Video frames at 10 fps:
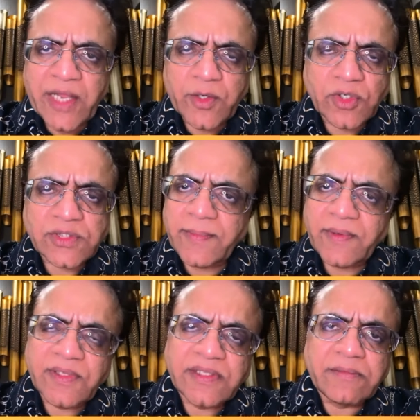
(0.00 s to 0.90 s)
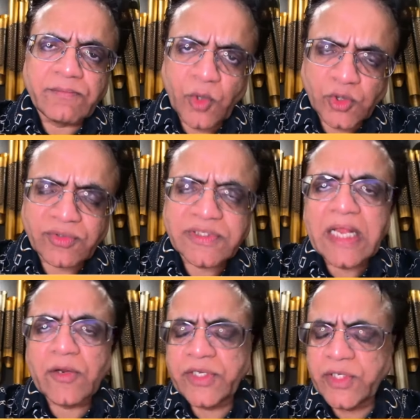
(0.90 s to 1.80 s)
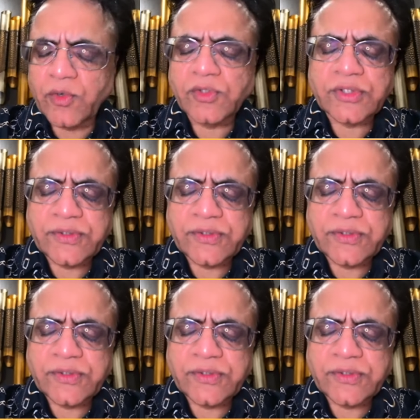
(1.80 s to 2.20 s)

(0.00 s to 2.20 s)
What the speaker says: wrote, most of the dialogue he wrote.